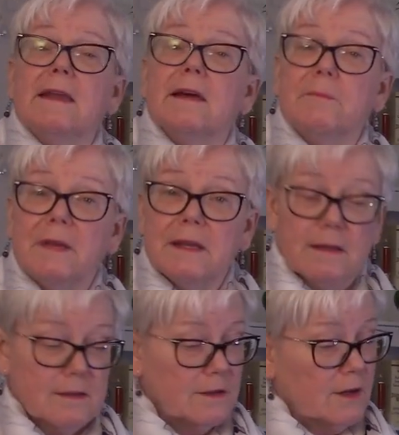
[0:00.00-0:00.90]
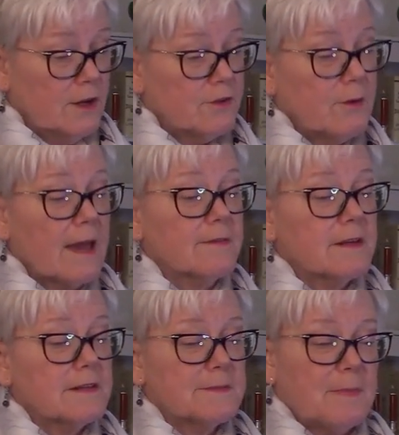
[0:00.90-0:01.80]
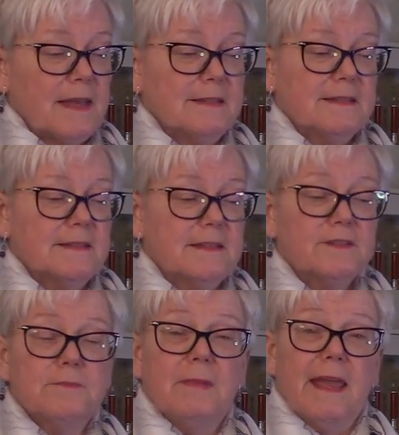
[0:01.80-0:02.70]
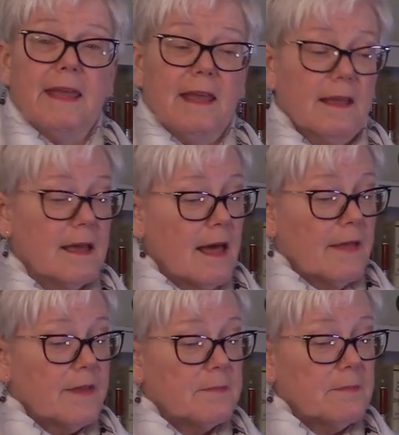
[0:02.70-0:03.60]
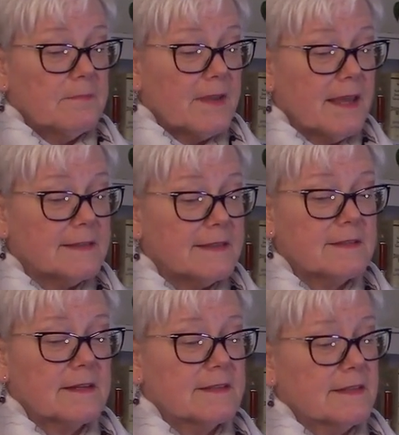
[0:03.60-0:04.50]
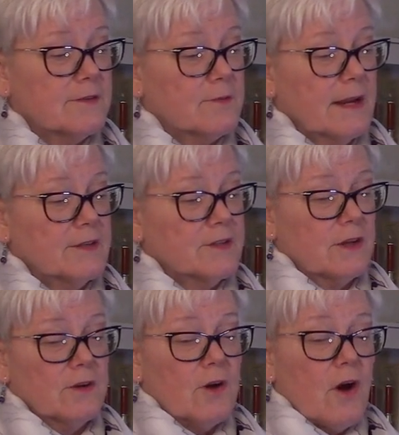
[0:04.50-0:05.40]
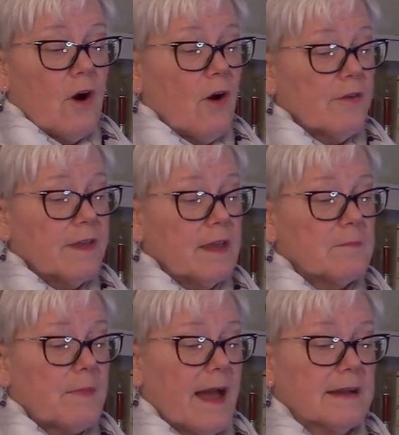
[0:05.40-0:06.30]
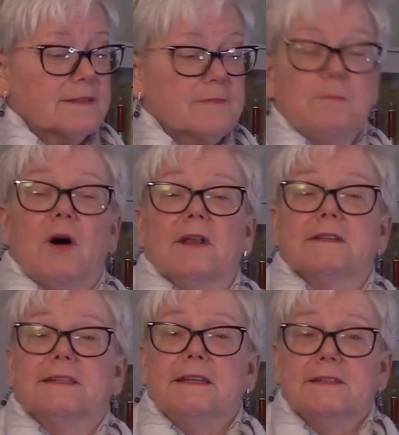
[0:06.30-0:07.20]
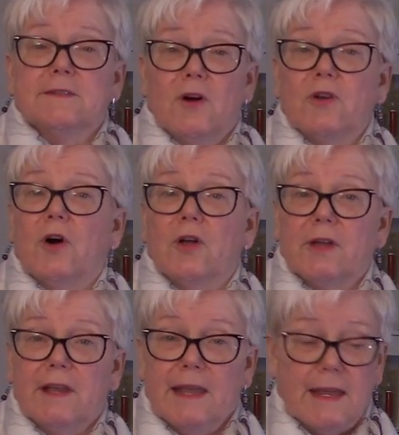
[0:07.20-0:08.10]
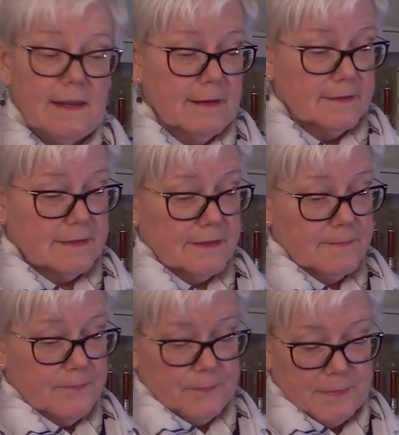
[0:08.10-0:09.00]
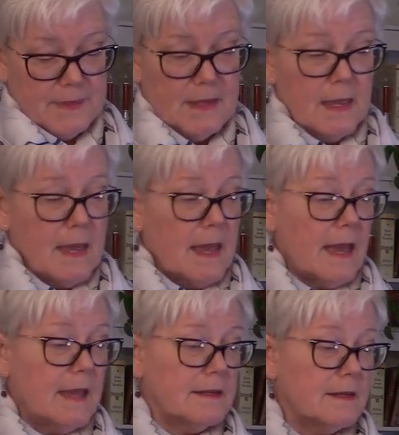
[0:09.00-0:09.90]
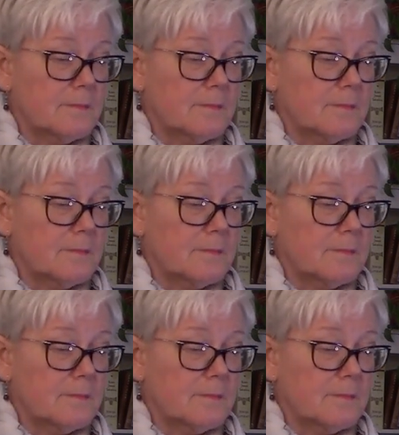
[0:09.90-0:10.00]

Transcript: committed to evidence-based decision-making that takes into consideration all the impacts of policies on all Canadians. And in a